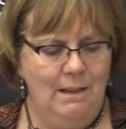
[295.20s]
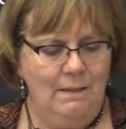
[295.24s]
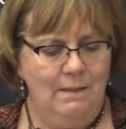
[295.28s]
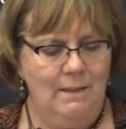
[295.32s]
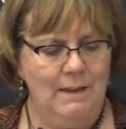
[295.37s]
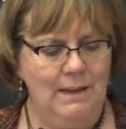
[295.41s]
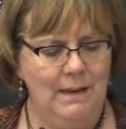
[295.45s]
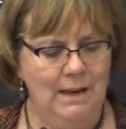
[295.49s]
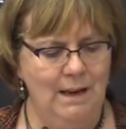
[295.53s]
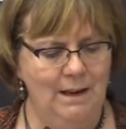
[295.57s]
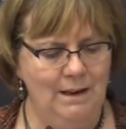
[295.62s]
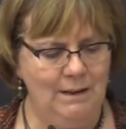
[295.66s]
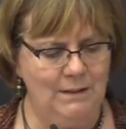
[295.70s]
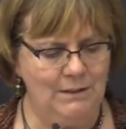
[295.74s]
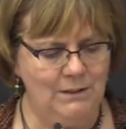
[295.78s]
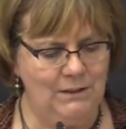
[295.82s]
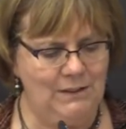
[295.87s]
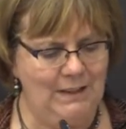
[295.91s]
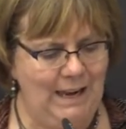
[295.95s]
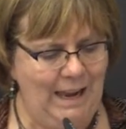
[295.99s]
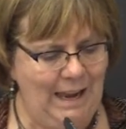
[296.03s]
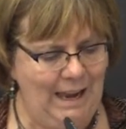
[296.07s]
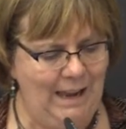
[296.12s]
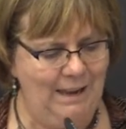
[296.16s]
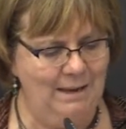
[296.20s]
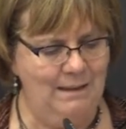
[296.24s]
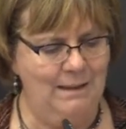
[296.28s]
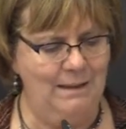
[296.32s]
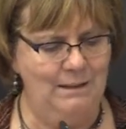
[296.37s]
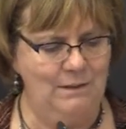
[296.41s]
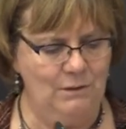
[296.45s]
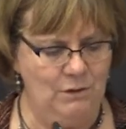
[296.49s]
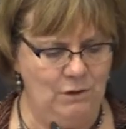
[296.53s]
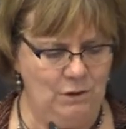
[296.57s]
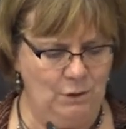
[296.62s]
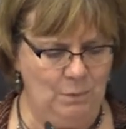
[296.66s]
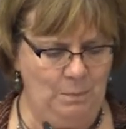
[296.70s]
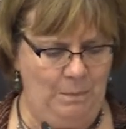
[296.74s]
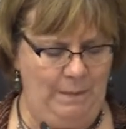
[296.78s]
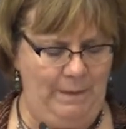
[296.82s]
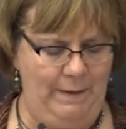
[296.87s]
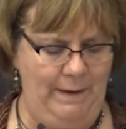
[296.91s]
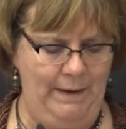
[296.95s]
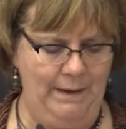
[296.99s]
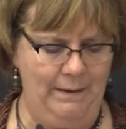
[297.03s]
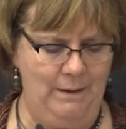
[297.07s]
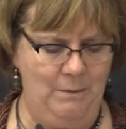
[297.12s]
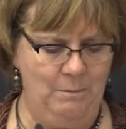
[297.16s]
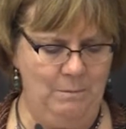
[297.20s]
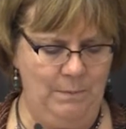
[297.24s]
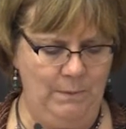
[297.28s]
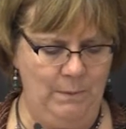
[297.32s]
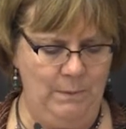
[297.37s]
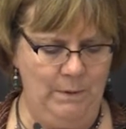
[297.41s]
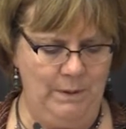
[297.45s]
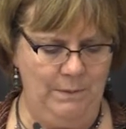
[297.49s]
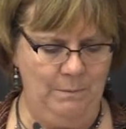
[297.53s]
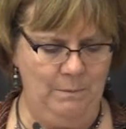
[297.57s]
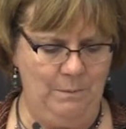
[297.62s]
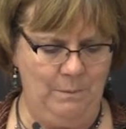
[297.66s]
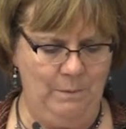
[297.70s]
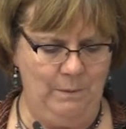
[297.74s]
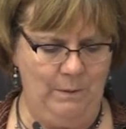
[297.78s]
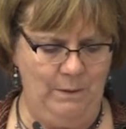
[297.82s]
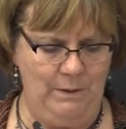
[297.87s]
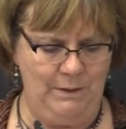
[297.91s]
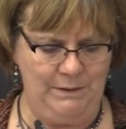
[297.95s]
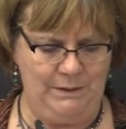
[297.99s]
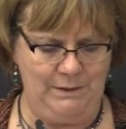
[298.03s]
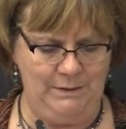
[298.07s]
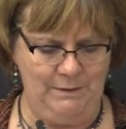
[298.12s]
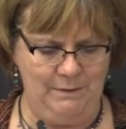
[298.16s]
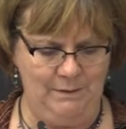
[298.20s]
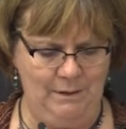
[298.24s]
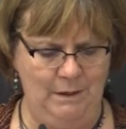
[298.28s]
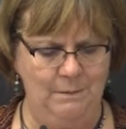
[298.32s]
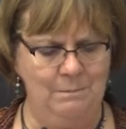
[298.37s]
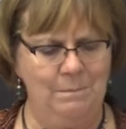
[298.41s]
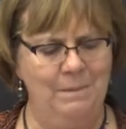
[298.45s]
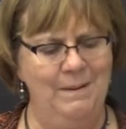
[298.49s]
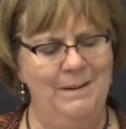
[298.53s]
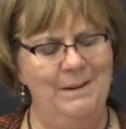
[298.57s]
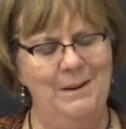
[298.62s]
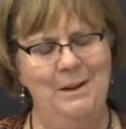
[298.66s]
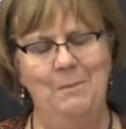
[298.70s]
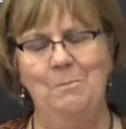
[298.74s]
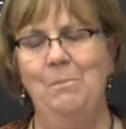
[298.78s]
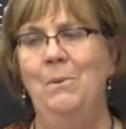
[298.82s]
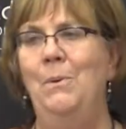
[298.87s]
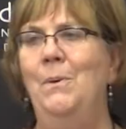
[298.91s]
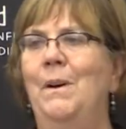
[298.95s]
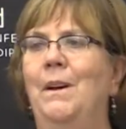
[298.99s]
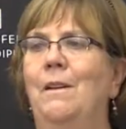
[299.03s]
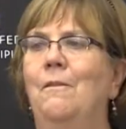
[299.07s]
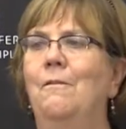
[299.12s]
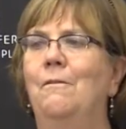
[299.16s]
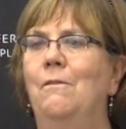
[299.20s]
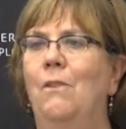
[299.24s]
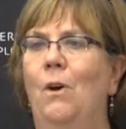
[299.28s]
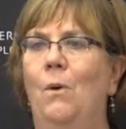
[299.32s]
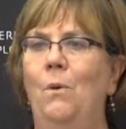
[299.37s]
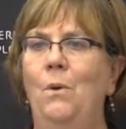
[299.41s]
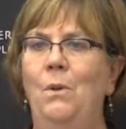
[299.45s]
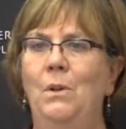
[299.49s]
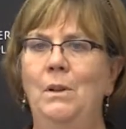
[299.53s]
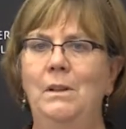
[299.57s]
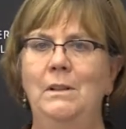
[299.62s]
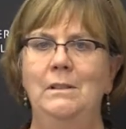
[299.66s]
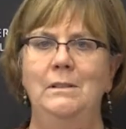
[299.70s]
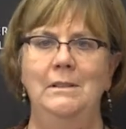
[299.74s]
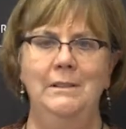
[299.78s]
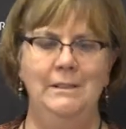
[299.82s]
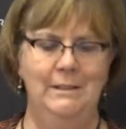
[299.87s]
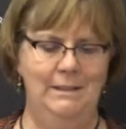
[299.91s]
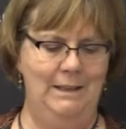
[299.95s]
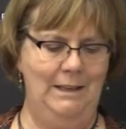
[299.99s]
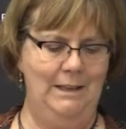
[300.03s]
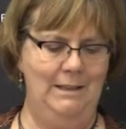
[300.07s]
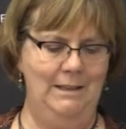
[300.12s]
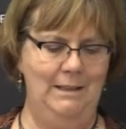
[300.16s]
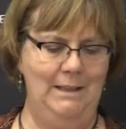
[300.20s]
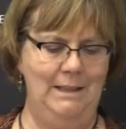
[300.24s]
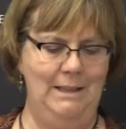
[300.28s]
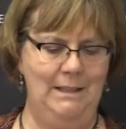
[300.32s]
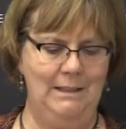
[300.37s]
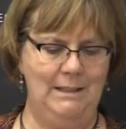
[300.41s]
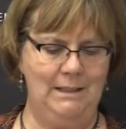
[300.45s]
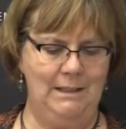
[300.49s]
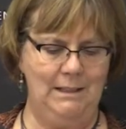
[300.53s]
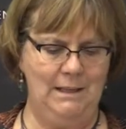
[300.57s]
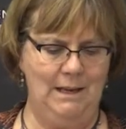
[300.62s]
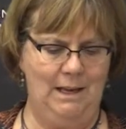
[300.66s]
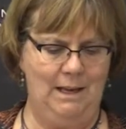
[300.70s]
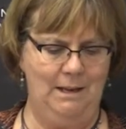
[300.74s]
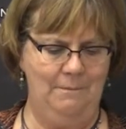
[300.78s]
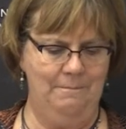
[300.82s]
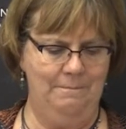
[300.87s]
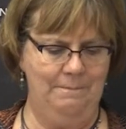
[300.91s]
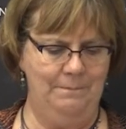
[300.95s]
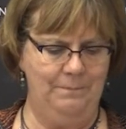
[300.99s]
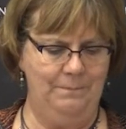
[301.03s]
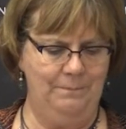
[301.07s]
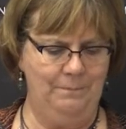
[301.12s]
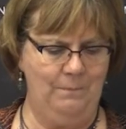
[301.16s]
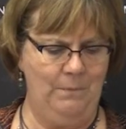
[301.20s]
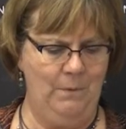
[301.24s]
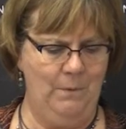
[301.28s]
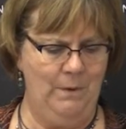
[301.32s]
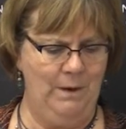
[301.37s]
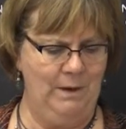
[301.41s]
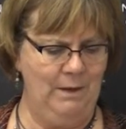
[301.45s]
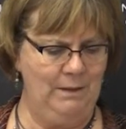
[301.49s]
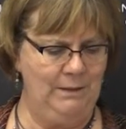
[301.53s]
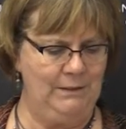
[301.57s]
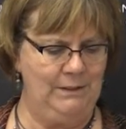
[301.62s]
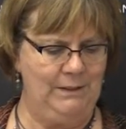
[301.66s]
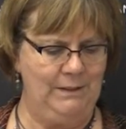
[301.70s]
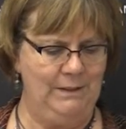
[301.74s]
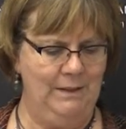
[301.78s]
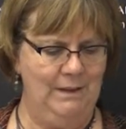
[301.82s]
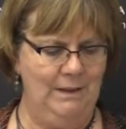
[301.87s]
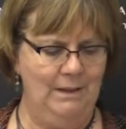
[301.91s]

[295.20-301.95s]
The arts can and do play an important, world, uh, an important role in these um, works,